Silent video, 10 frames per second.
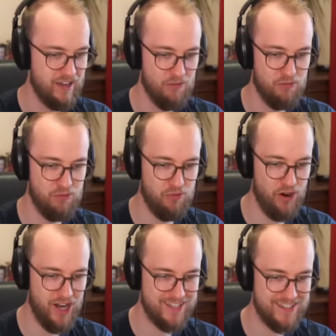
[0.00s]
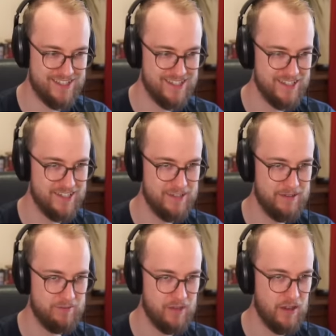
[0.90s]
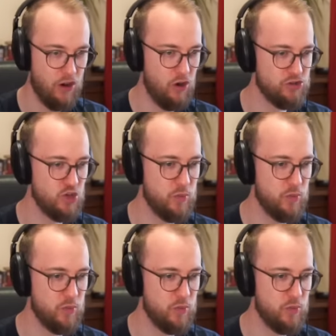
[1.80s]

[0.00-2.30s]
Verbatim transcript: What? Also,